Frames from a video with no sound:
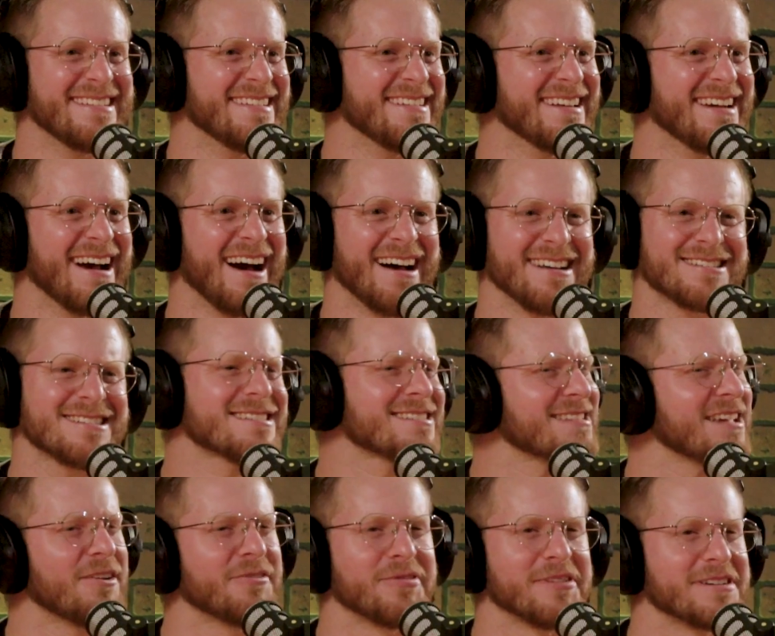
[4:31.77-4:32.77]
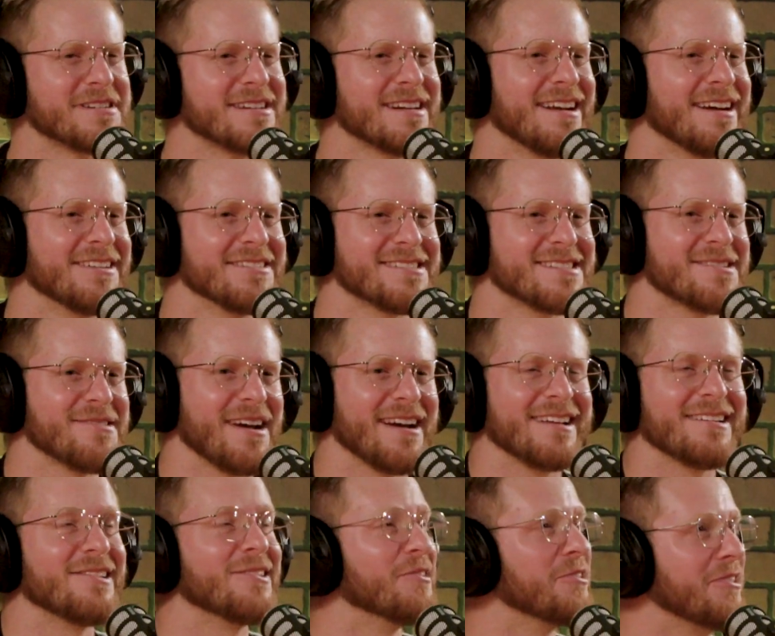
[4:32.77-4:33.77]
Yeah, just selfish. You know, it was
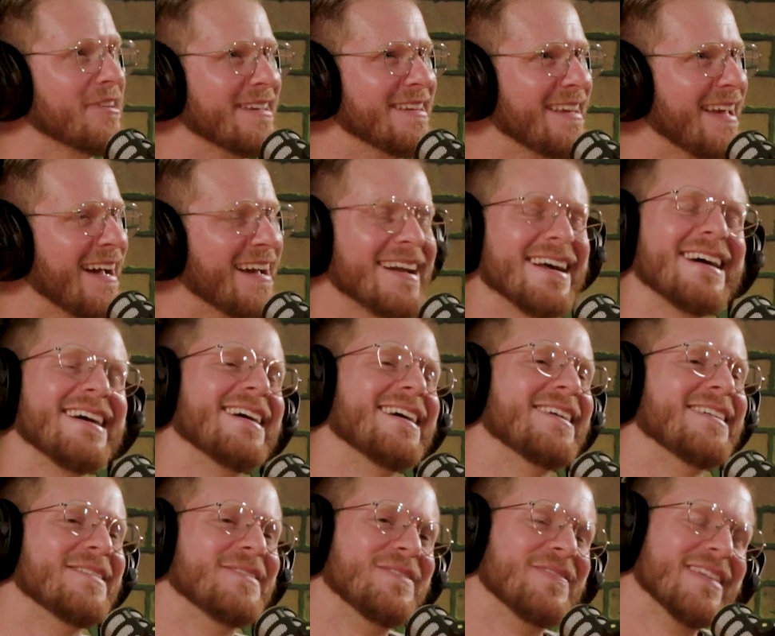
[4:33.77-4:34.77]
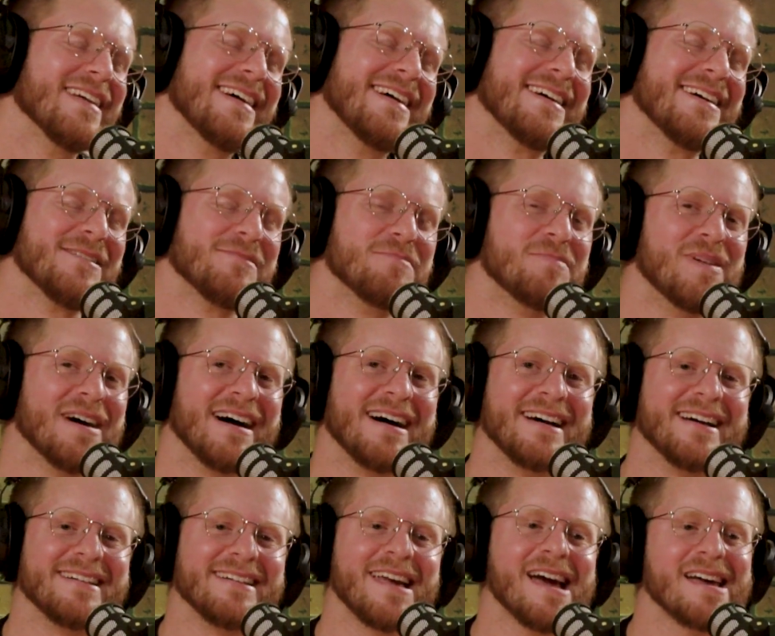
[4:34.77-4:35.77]
great glory in that.
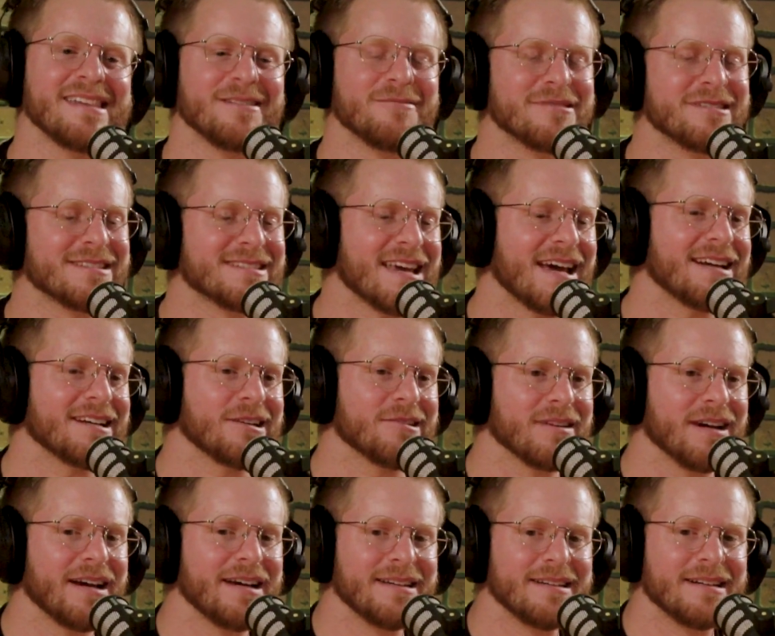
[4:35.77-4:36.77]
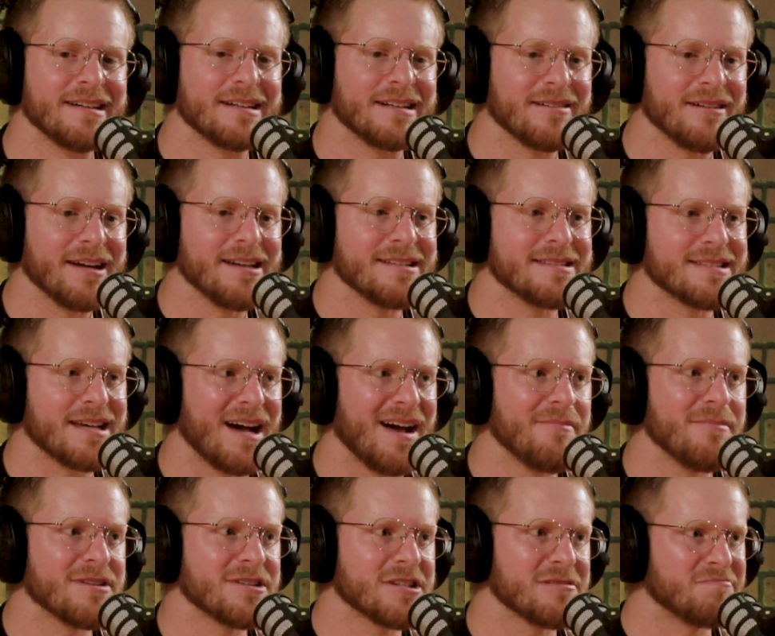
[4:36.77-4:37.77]
But yeah, and then we just had a great
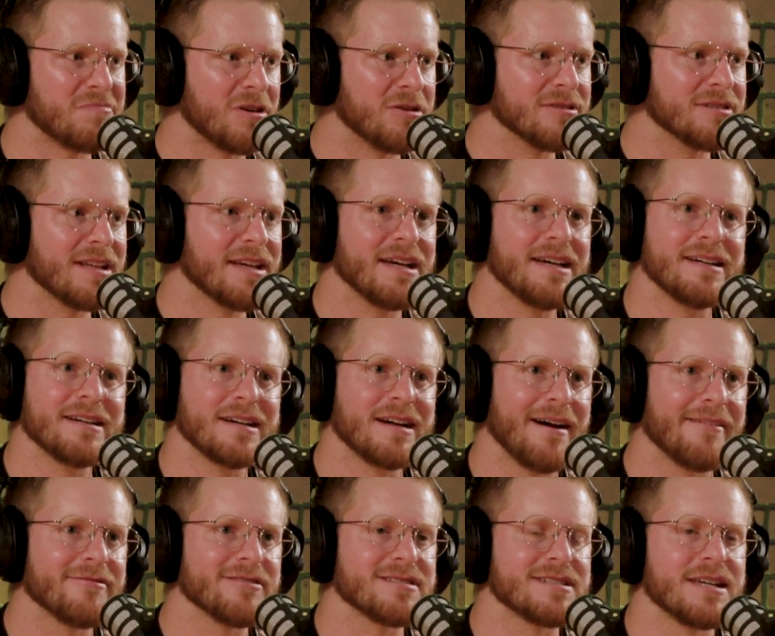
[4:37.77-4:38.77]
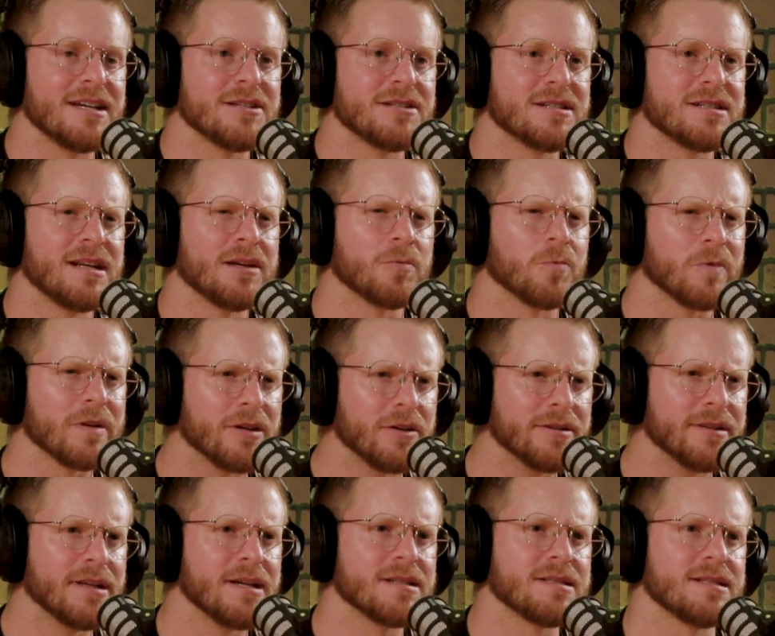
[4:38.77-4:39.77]
time at Chipotle and conversation and
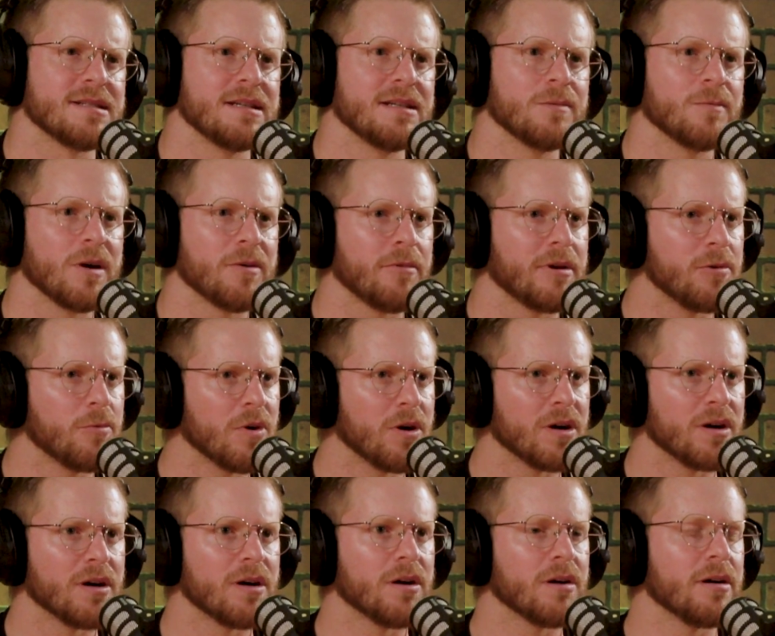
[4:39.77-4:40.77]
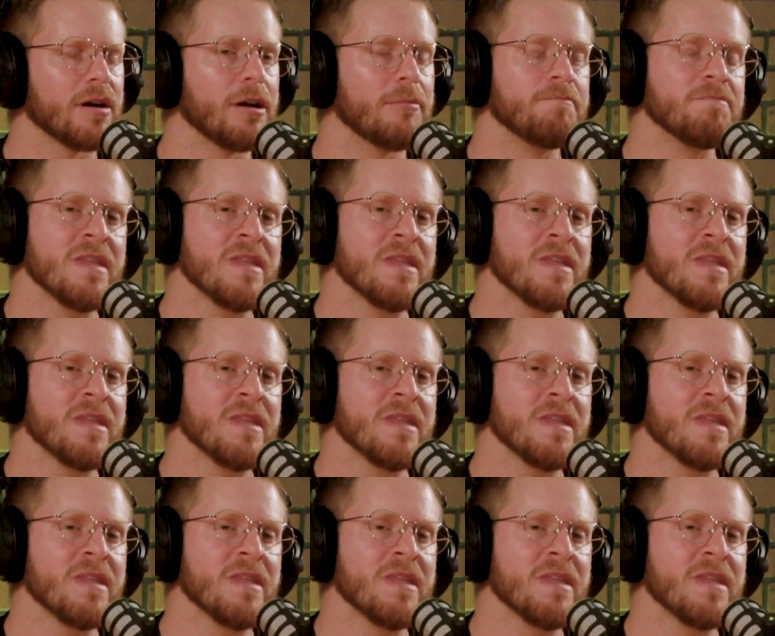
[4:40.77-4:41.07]
realness, seeing where we were.